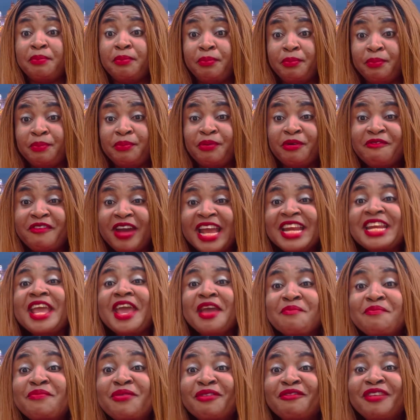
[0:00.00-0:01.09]
provide a
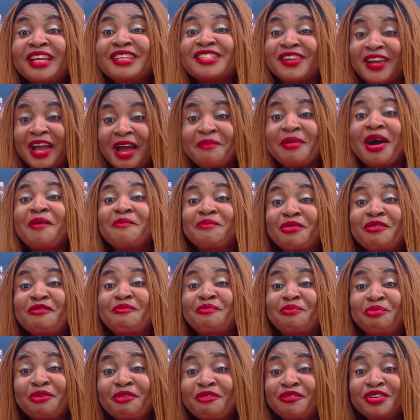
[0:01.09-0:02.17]
proof. Let's talk about proof.
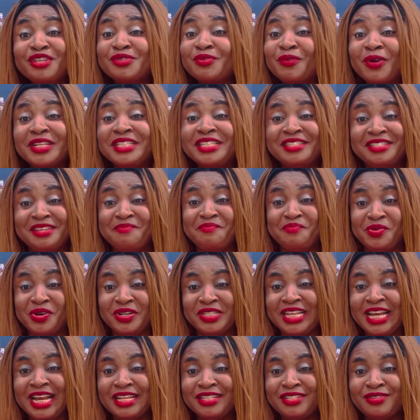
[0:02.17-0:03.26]
Proof is what is
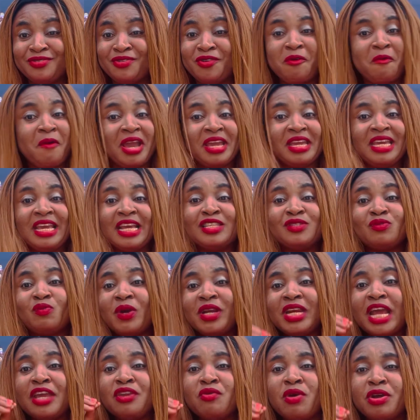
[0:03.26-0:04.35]
important. No one cares
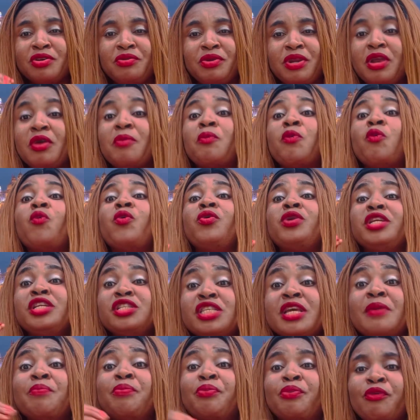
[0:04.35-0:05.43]
whether you are doing it. We need
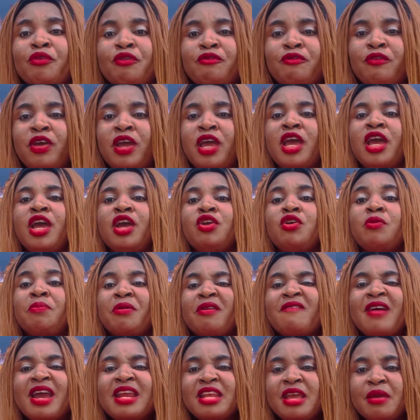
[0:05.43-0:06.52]
a proof. You
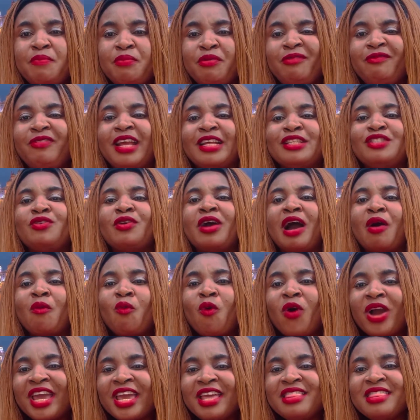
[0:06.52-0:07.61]
provide a proof that you are
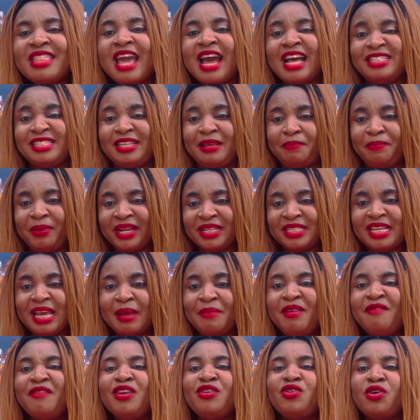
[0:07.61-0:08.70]
working there as a part-time,
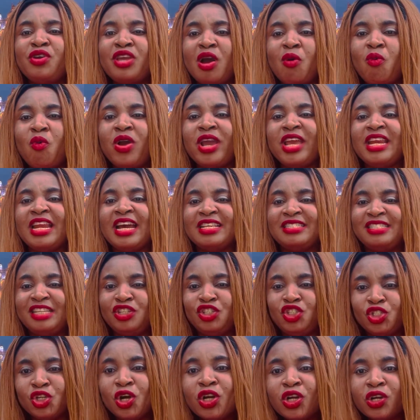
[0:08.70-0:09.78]
even though you're working as a
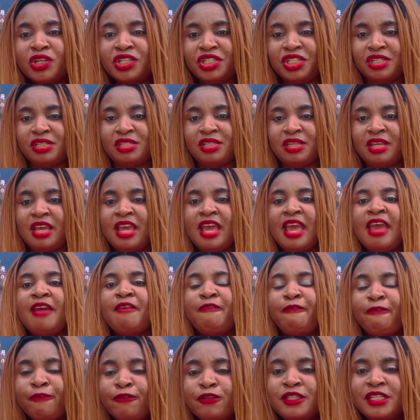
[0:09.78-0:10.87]
geologist
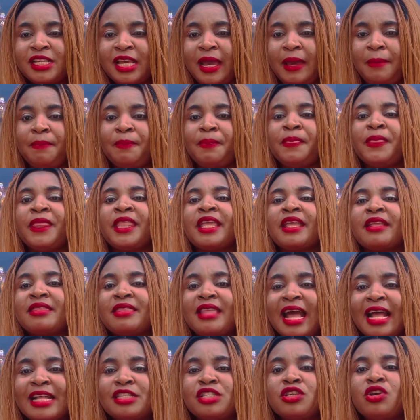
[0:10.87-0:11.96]
full-time,
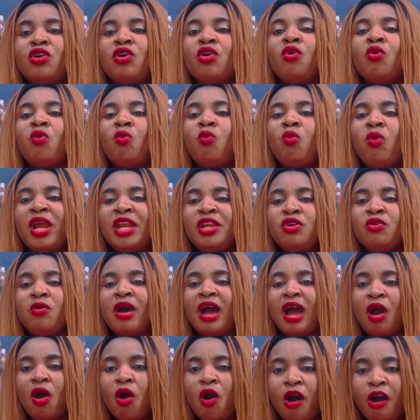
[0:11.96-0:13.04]
that when you
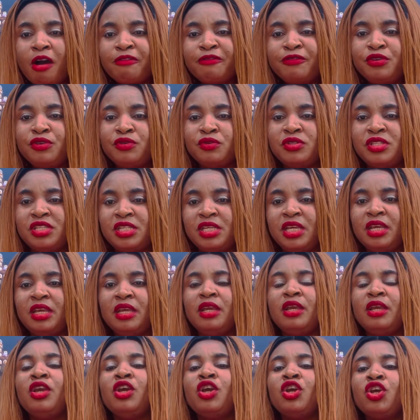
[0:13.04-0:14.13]
are off duty,
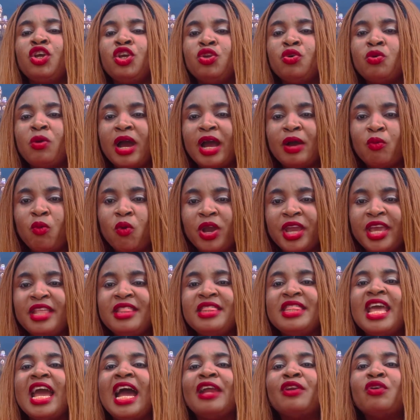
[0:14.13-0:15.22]
you are working
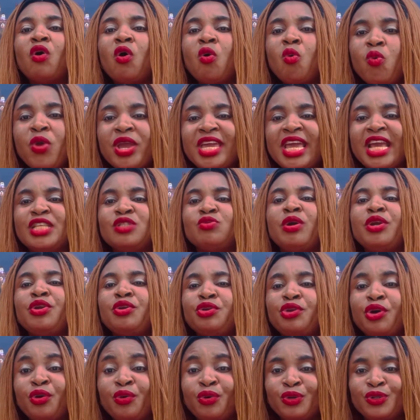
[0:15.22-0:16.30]
there, and on weekends when you
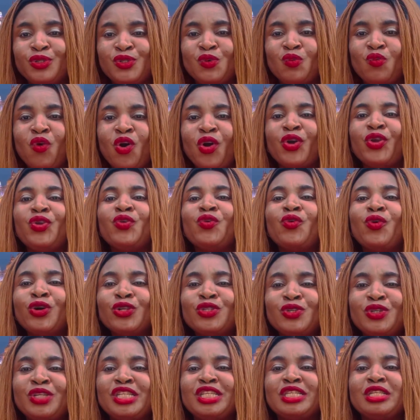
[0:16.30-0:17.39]
don't go to work, you go to
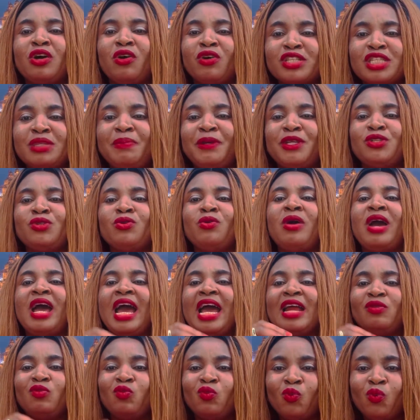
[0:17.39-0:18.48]
this hospital
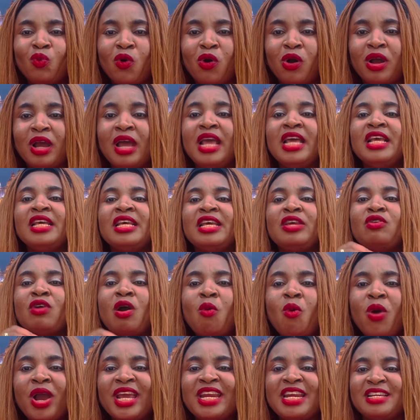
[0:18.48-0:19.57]
and work. You are
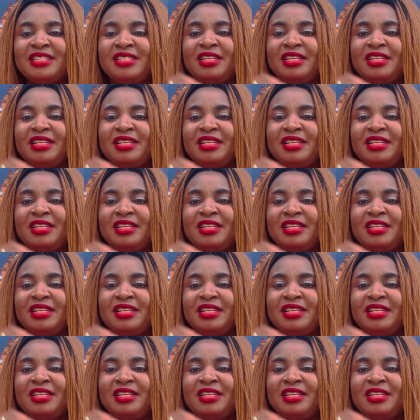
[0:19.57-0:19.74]
working as an